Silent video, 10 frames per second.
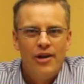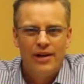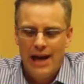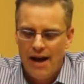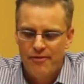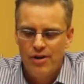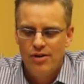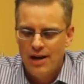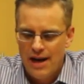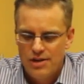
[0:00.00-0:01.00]
Good
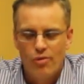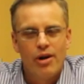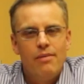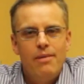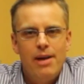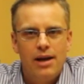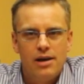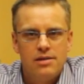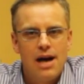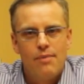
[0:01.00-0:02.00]
afternoon, guys. We're going to be making
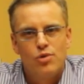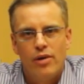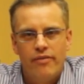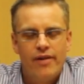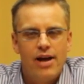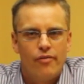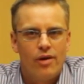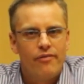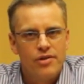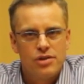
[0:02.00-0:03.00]
a top 25
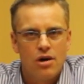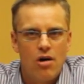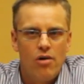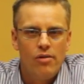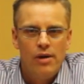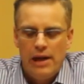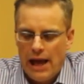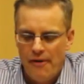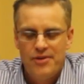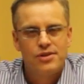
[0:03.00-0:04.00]
reference call.
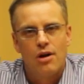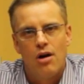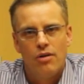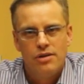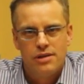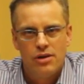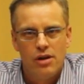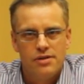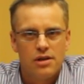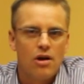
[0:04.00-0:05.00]
This call
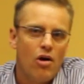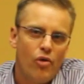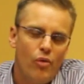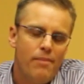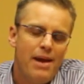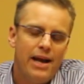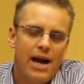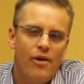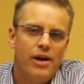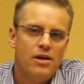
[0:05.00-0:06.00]
is the call that we make
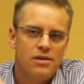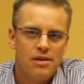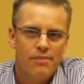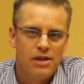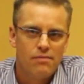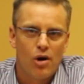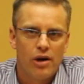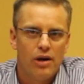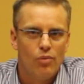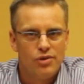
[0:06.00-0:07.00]
out into somebody's
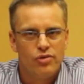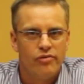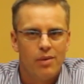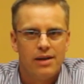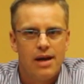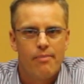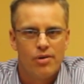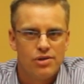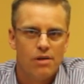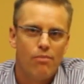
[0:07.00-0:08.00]
market. Once we've brought that
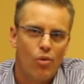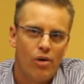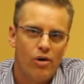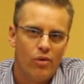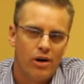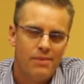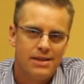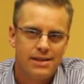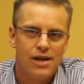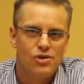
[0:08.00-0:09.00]
person aboard, we're going to be
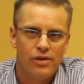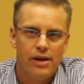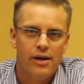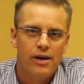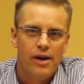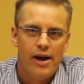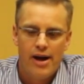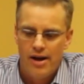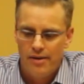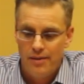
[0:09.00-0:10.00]
scheduling
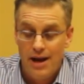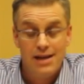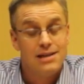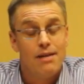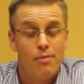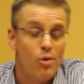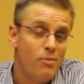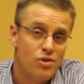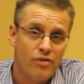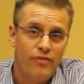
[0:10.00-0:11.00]
ASAP
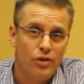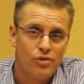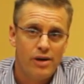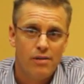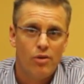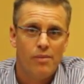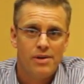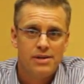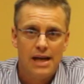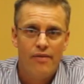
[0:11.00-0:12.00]
appointments or field training
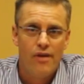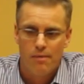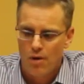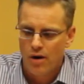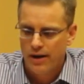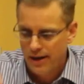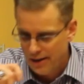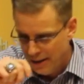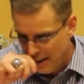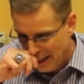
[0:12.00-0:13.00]
appointments in their market